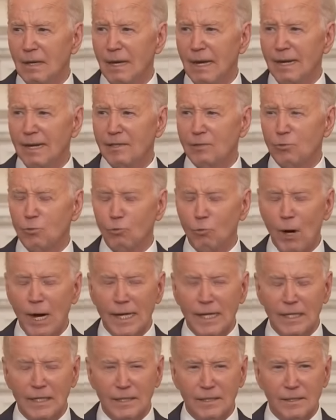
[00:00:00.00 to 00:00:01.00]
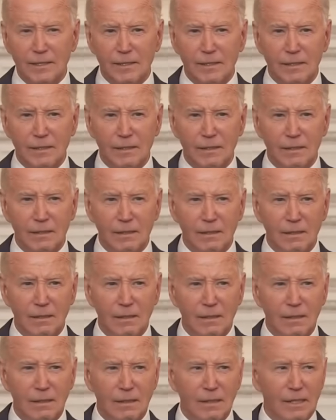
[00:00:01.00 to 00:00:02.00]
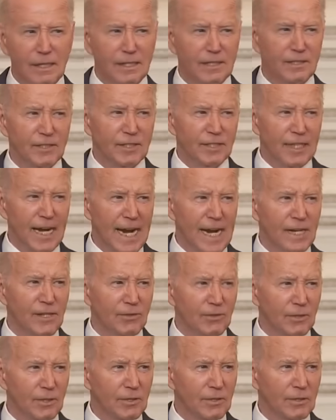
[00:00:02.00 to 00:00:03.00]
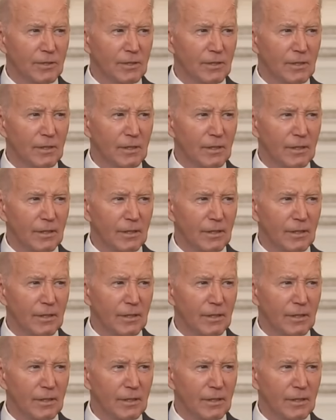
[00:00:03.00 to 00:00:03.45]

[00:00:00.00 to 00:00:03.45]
And it's reckless, it's dangerous,